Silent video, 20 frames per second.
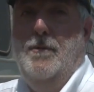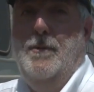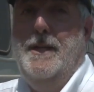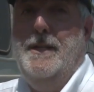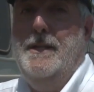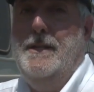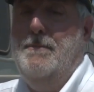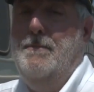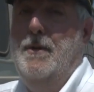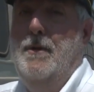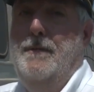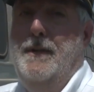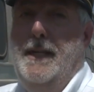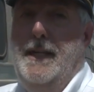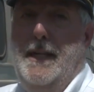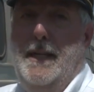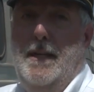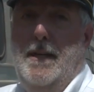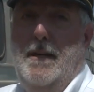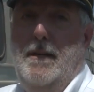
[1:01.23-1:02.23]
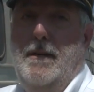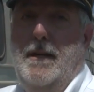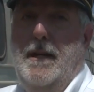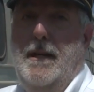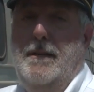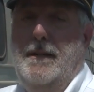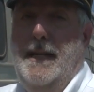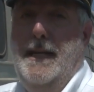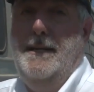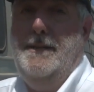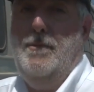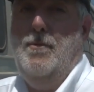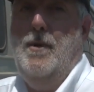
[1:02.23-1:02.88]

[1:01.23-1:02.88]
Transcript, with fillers: We just moved it here uh, last